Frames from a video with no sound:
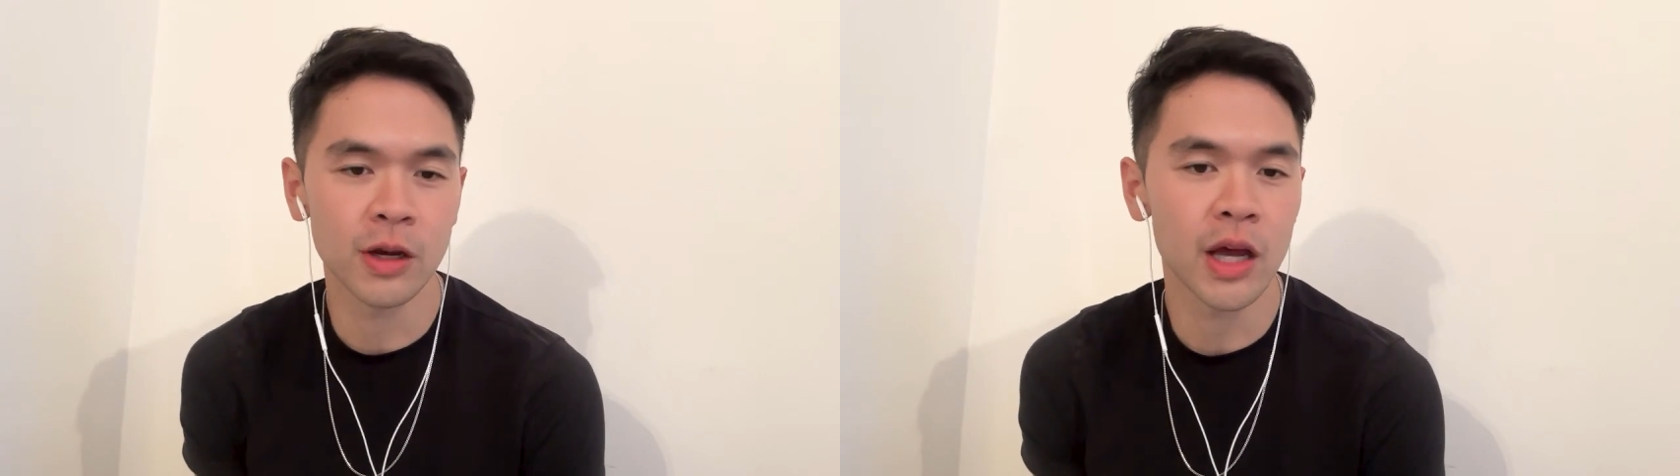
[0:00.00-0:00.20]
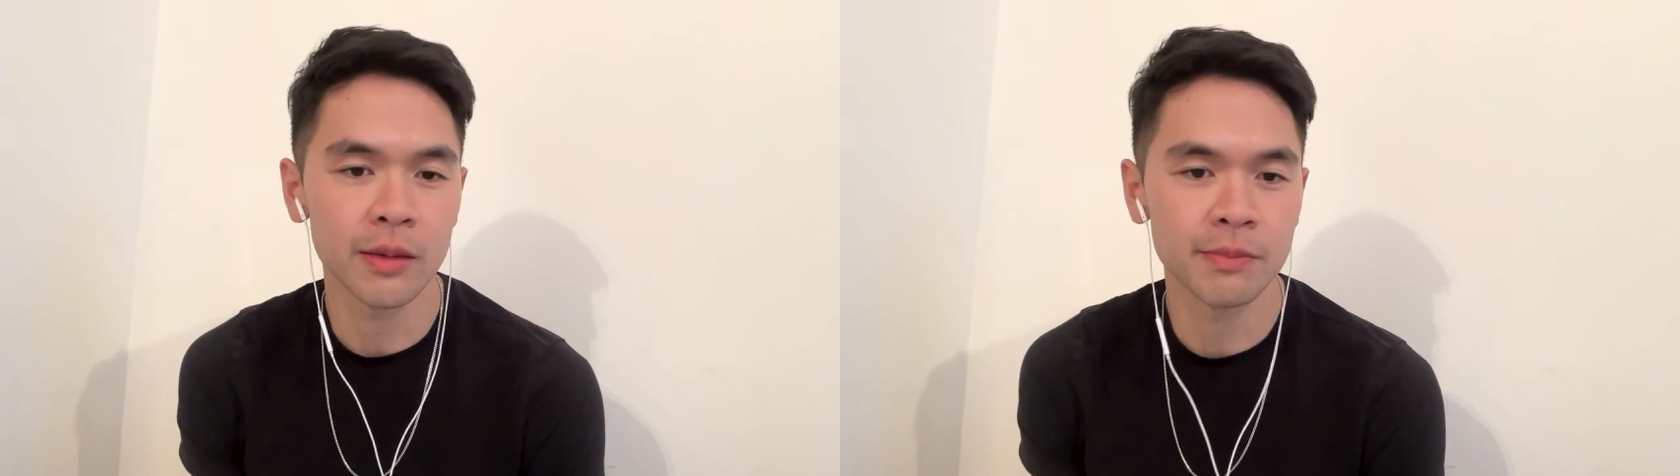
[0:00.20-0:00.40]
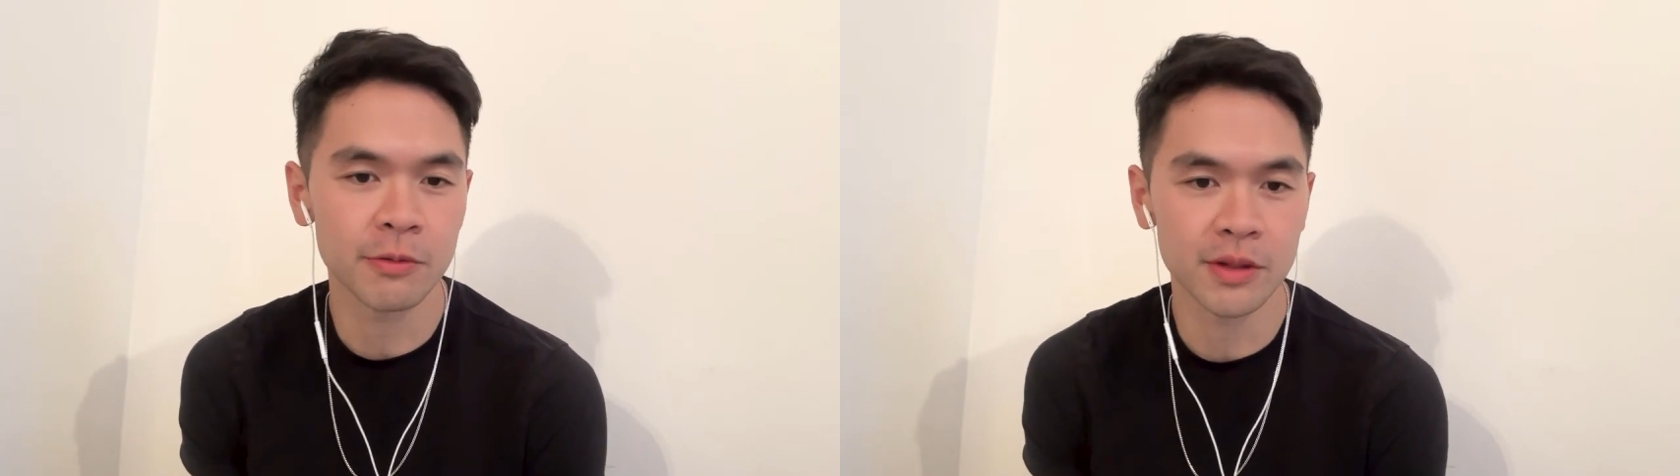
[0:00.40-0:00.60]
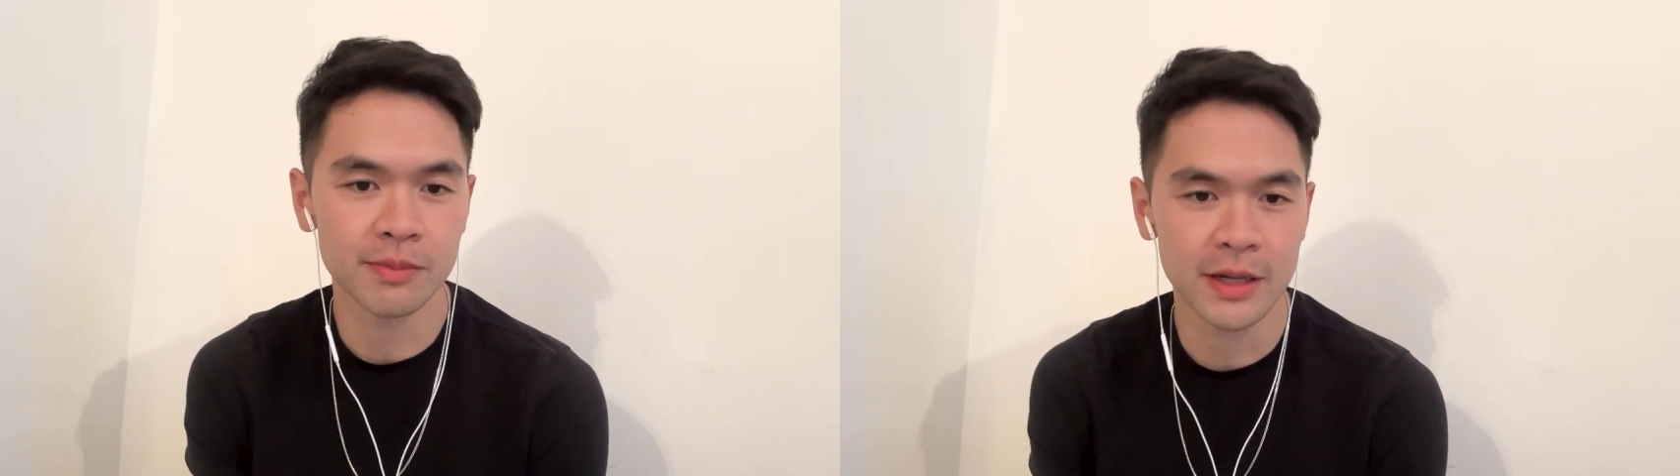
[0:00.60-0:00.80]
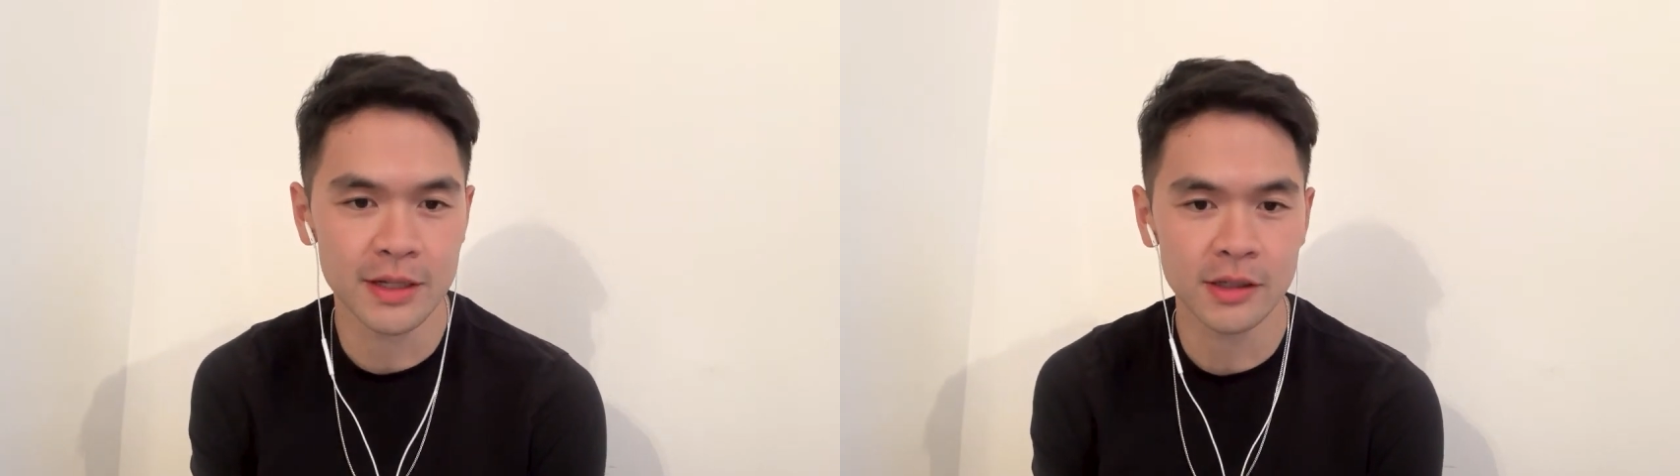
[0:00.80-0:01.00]
help me with
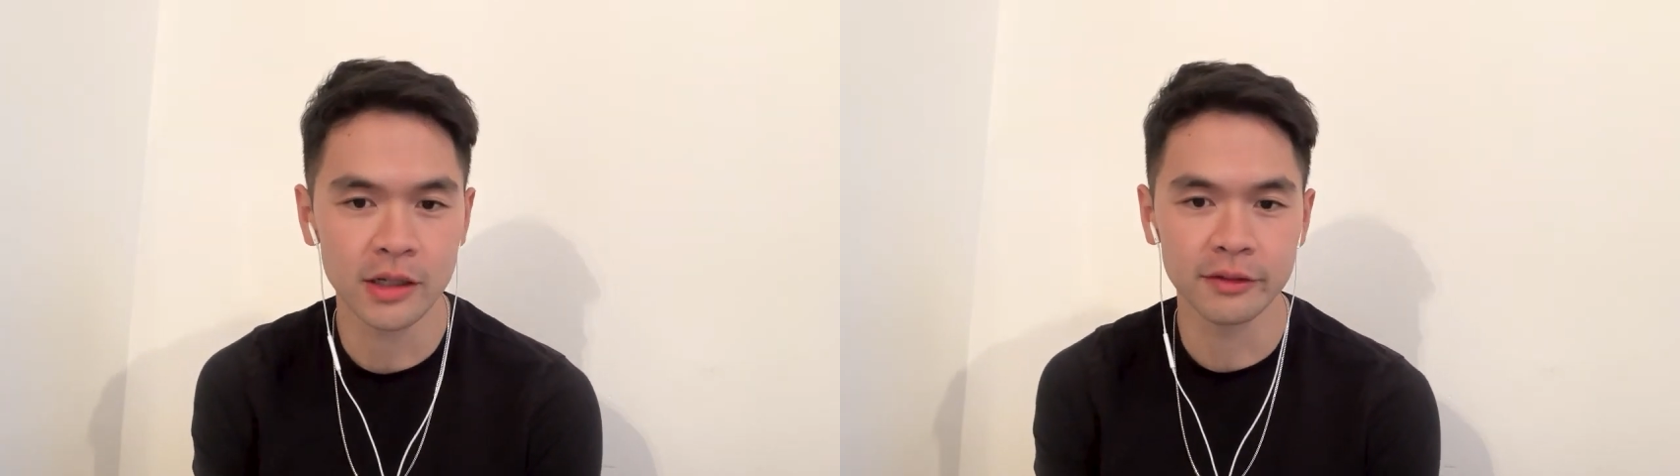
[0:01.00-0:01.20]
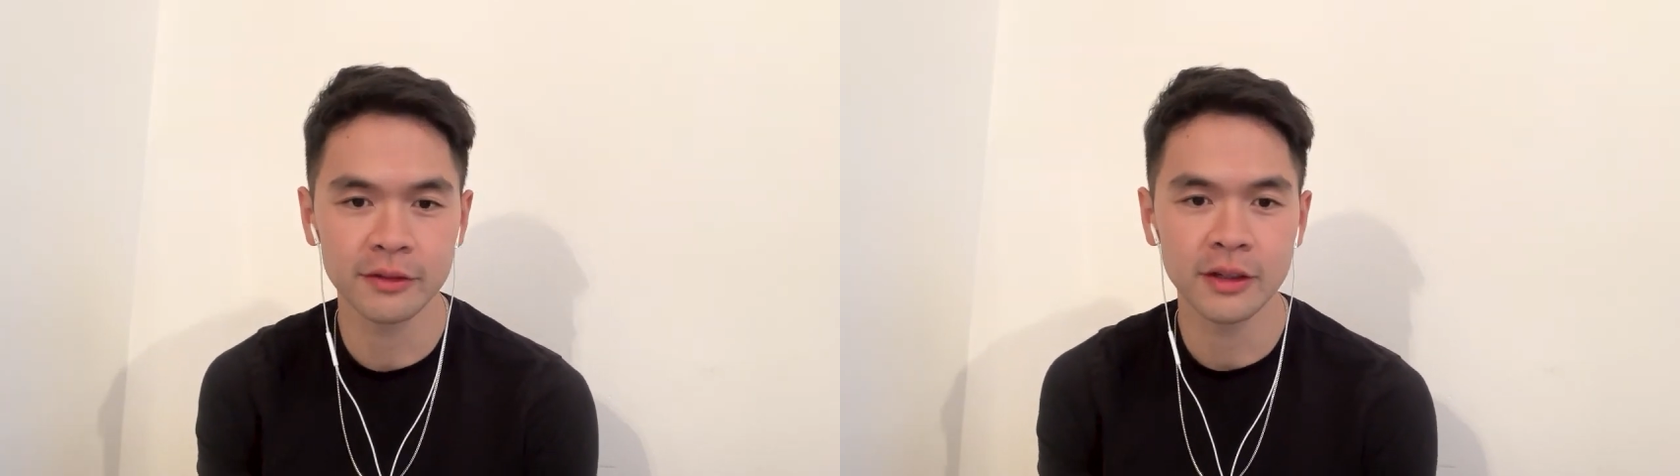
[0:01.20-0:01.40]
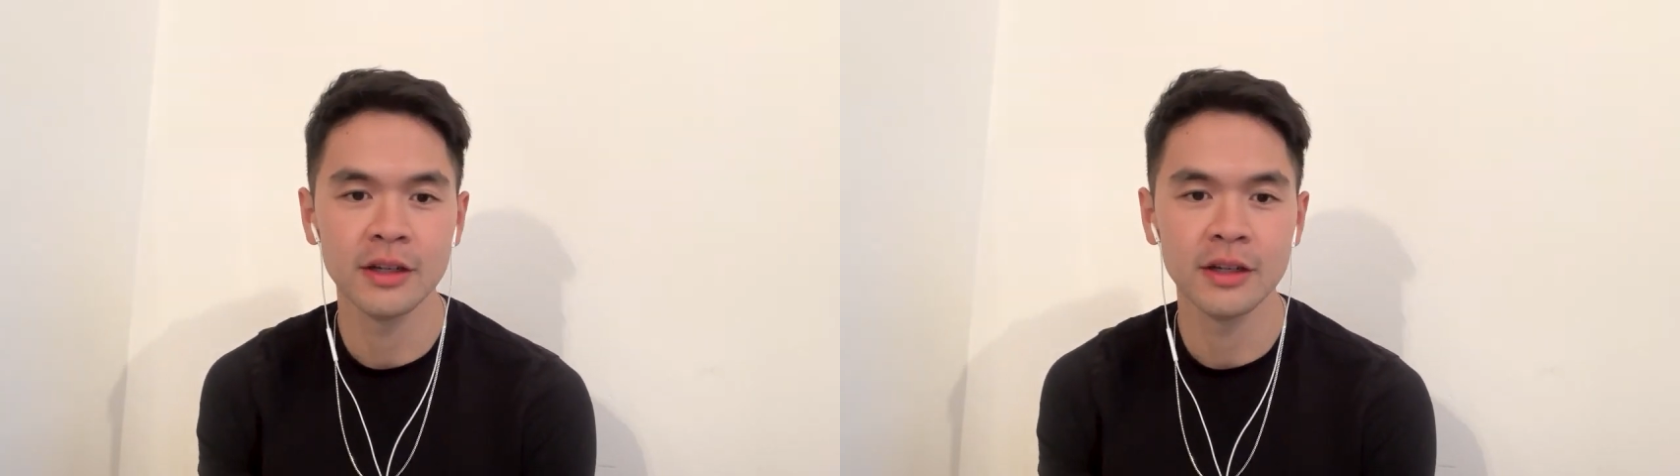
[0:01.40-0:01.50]
my stuff,